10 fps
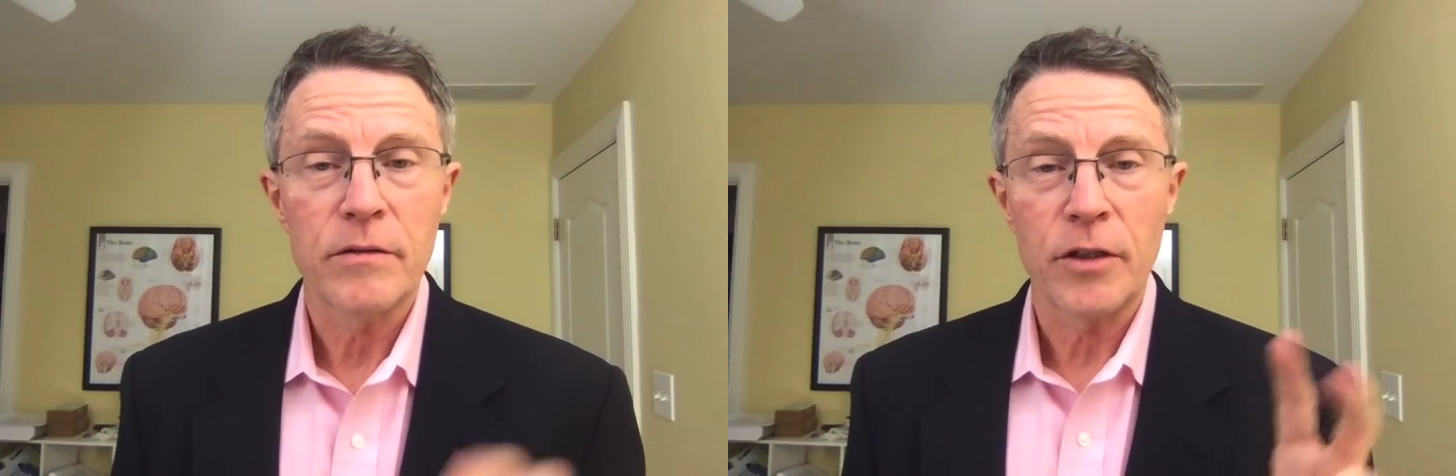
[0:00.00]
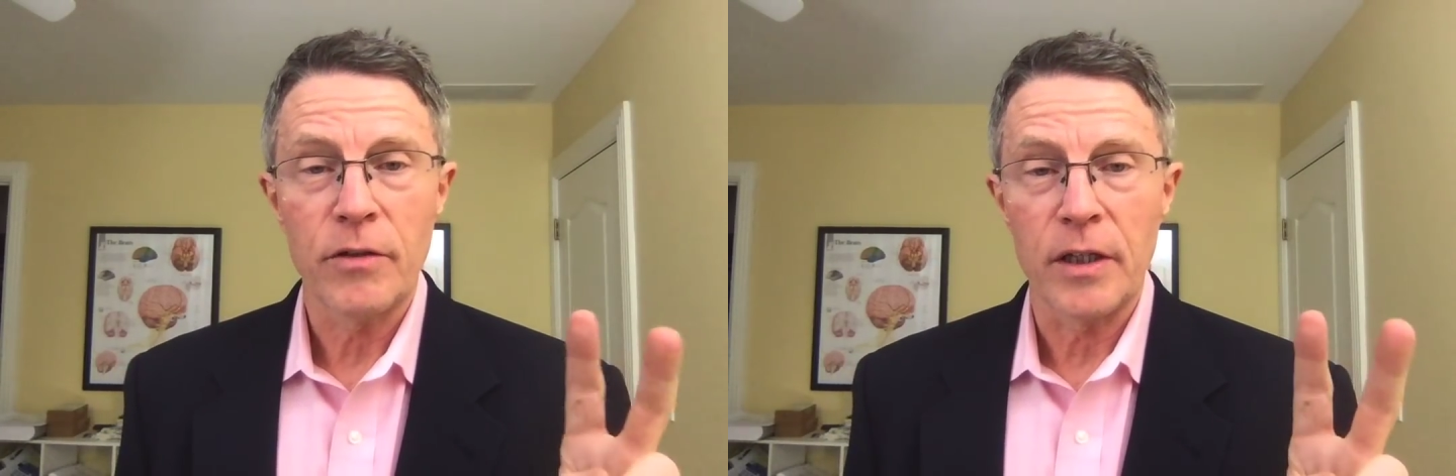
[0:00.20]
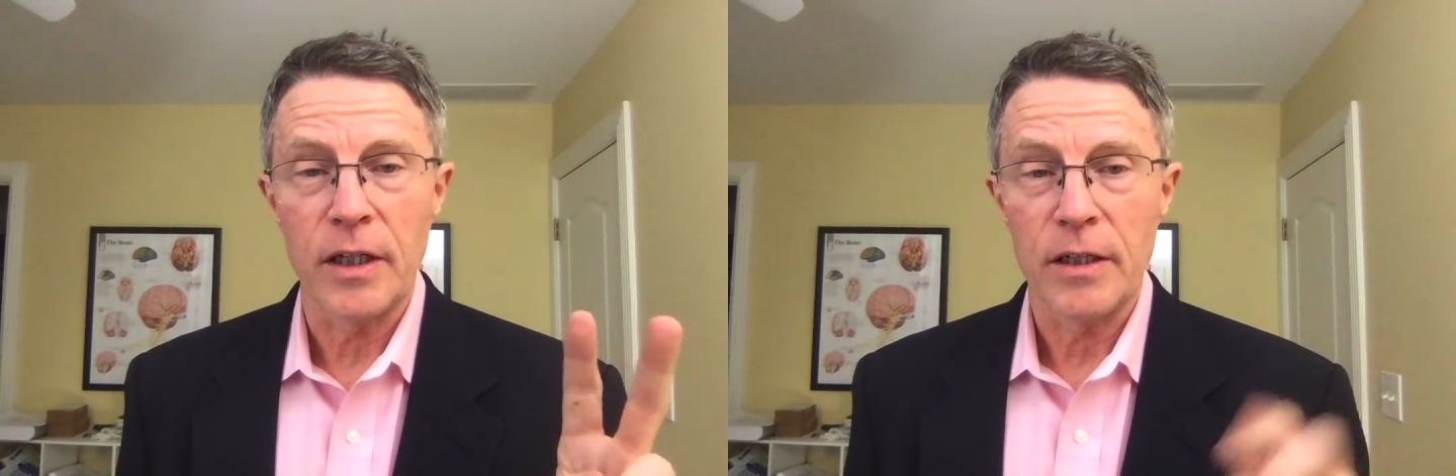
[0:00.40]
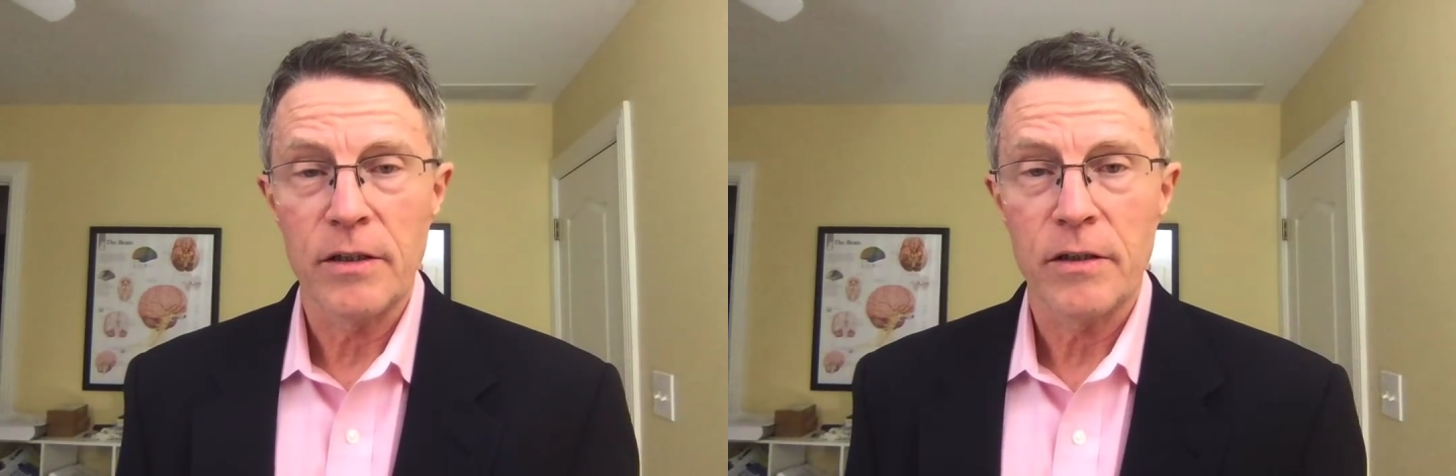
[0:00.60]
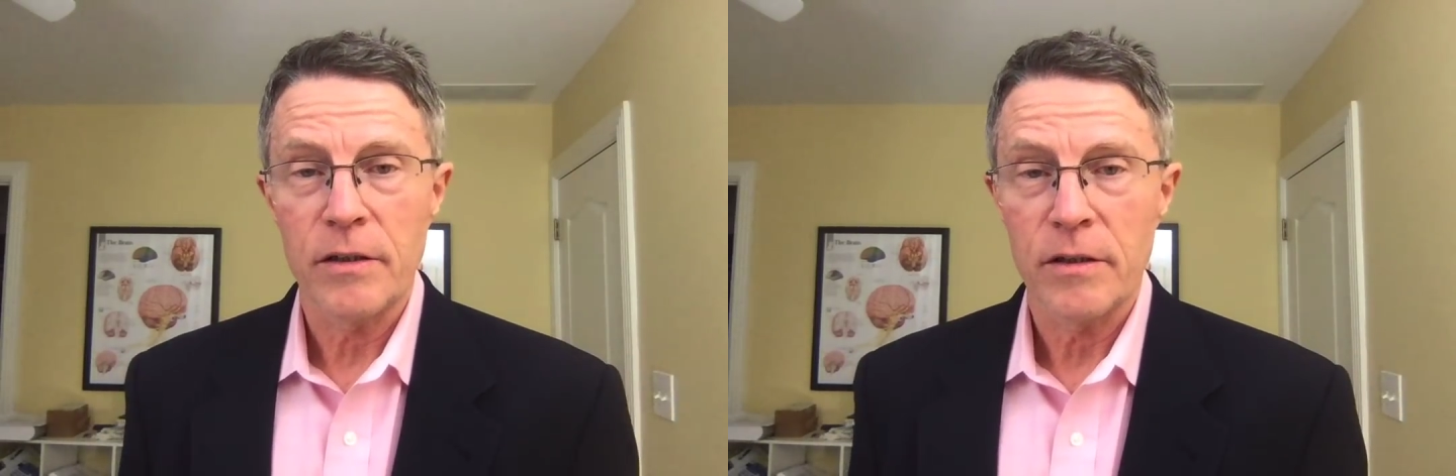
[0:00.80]
Two
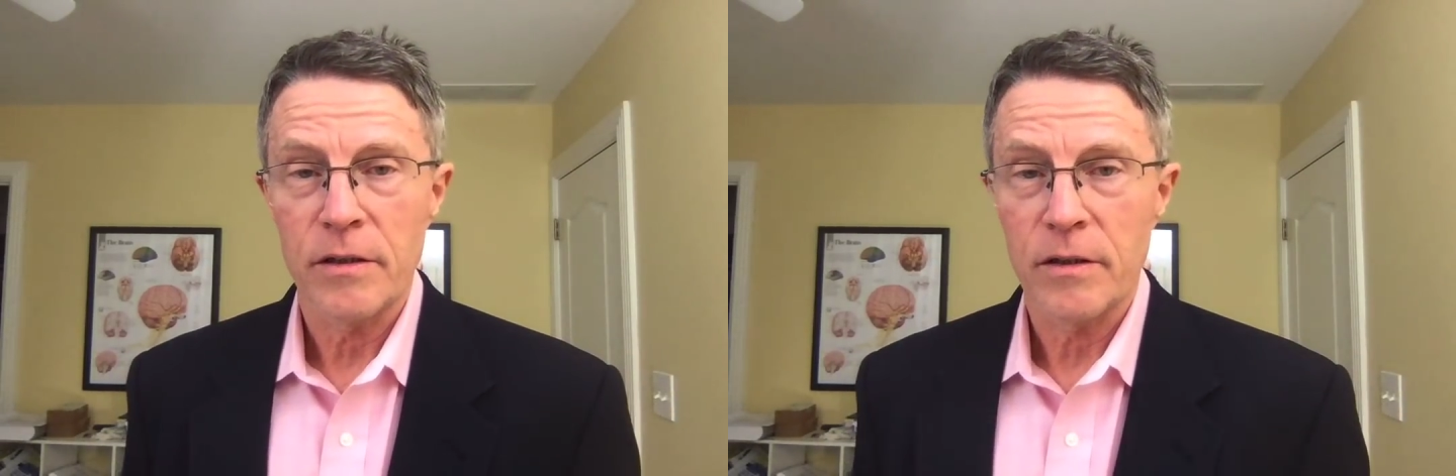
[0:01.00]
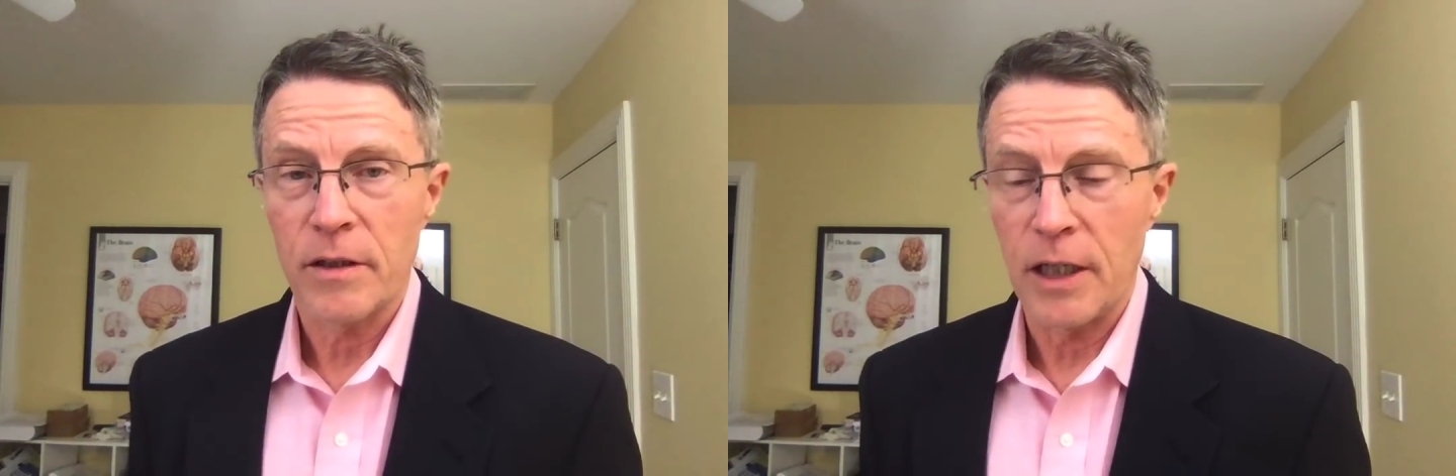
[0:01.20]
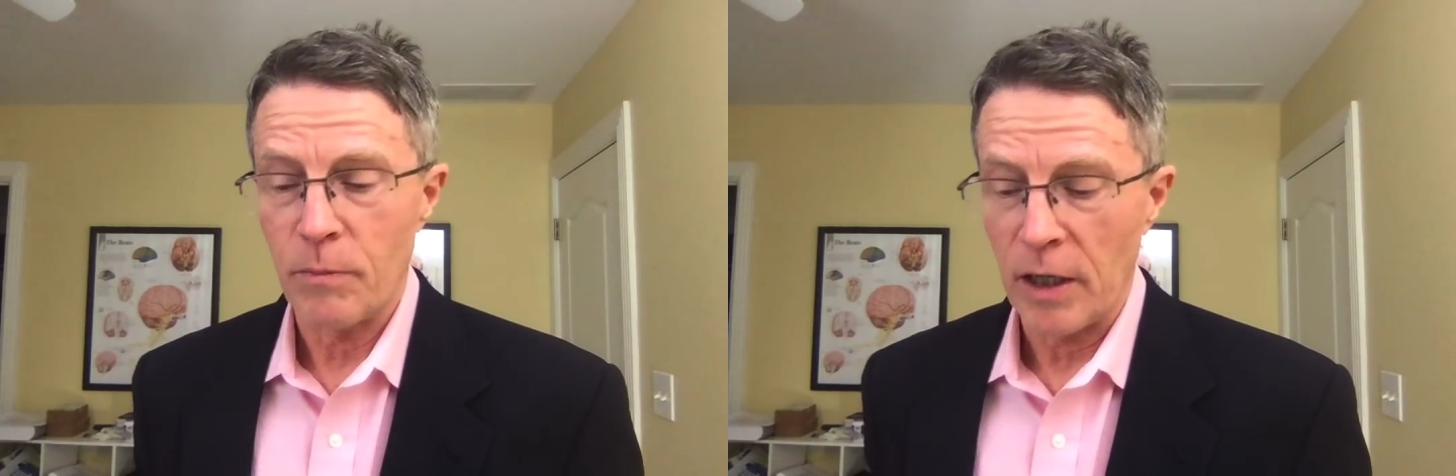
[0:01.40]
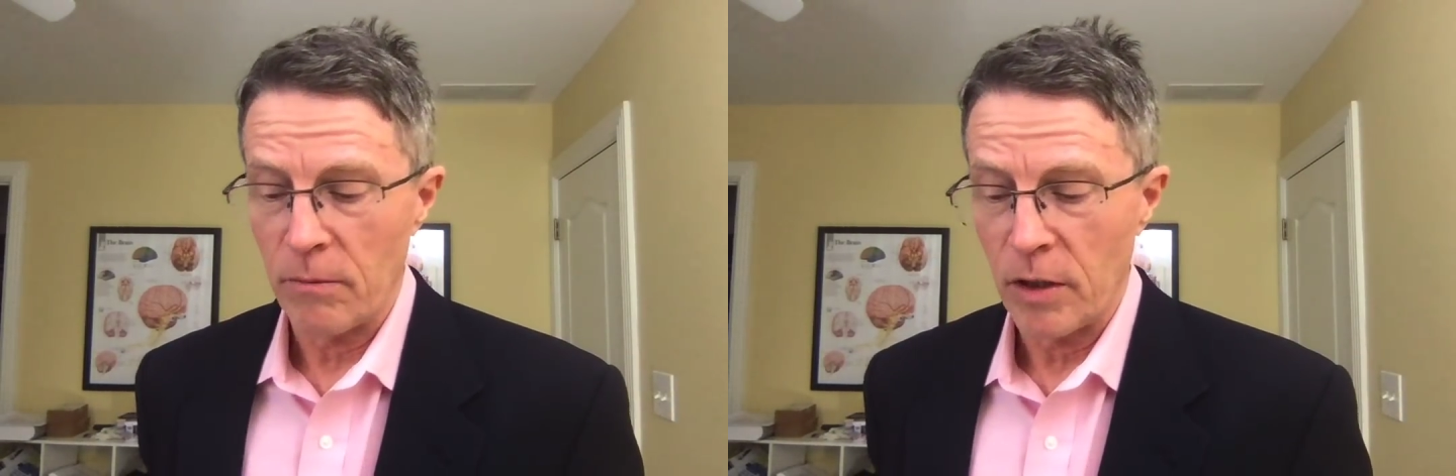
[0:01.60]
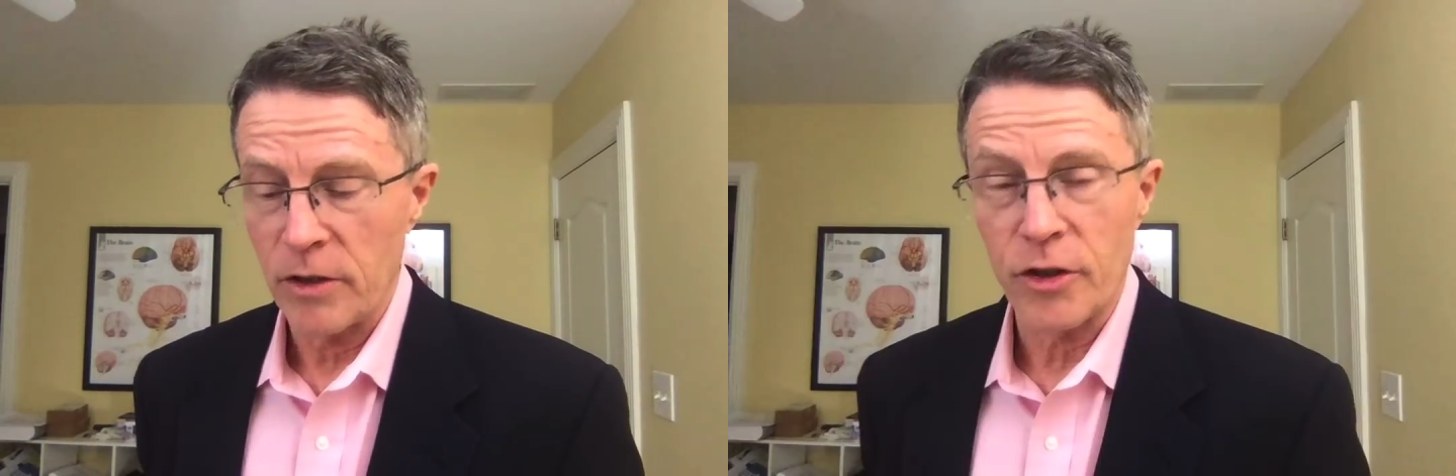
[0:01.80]
things. Keep that
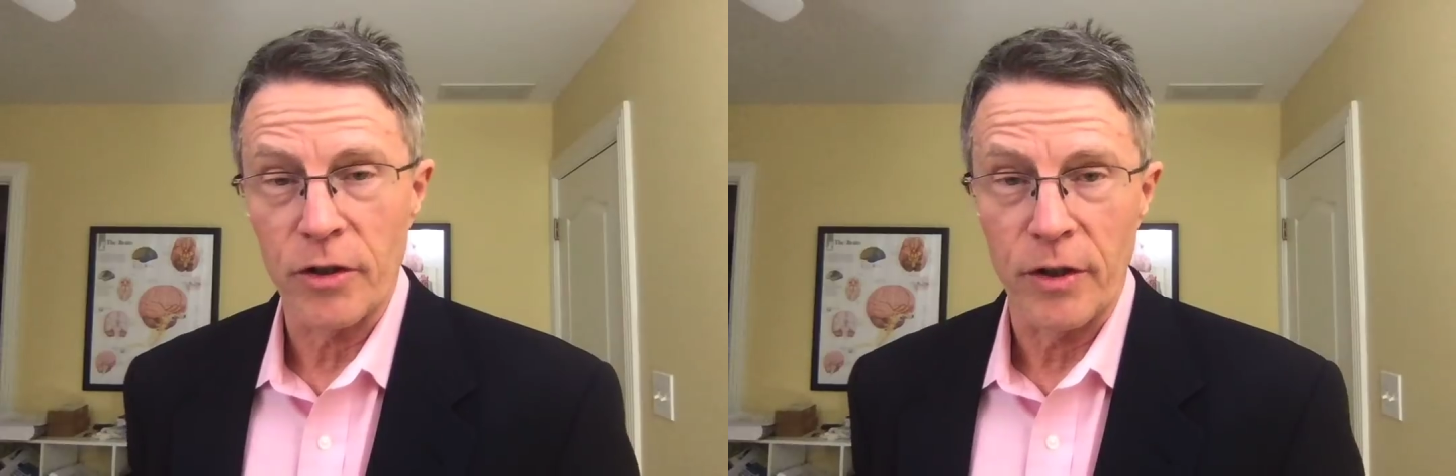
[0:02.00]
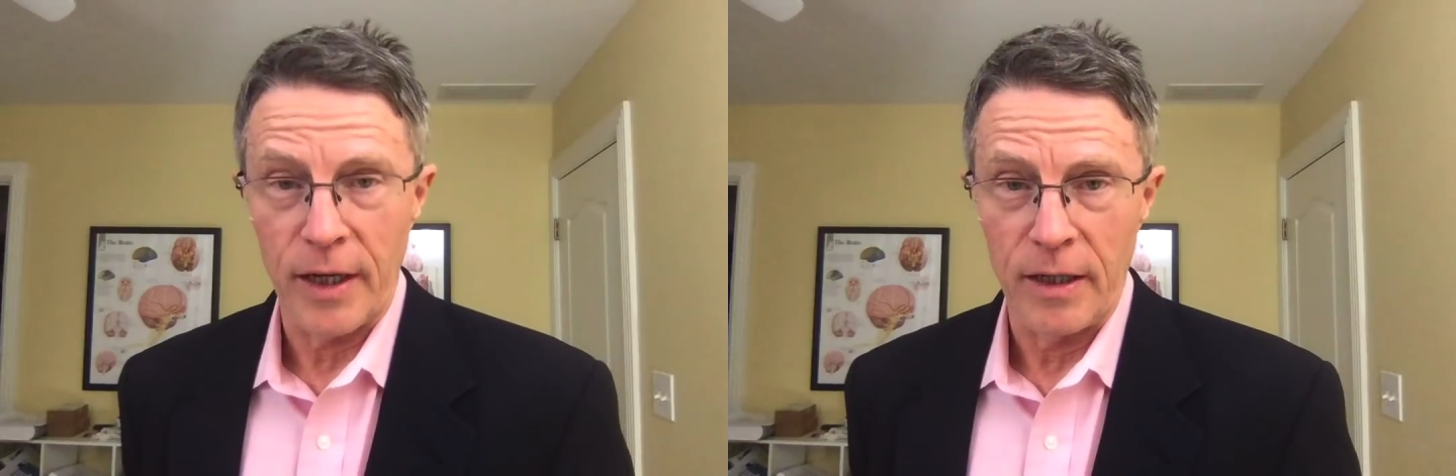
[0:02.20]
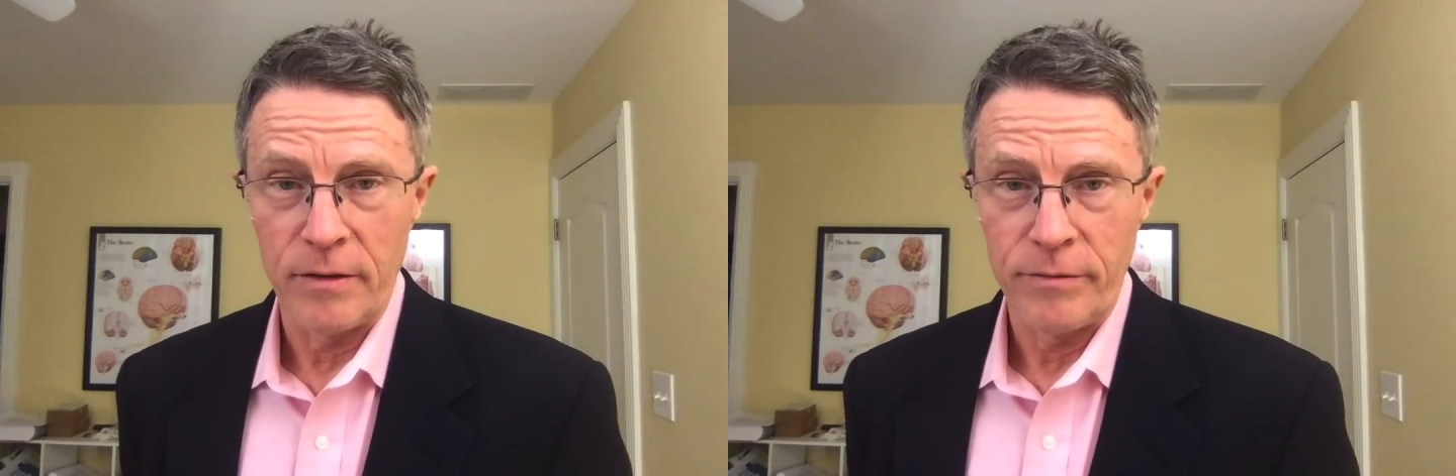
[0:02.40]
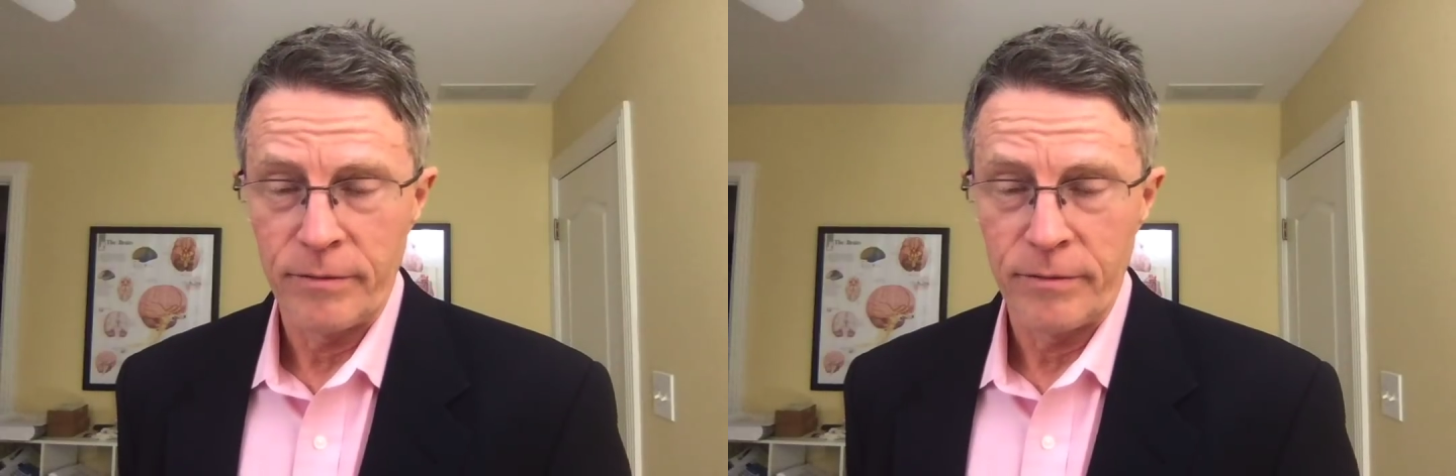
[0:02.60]
blood sugar down.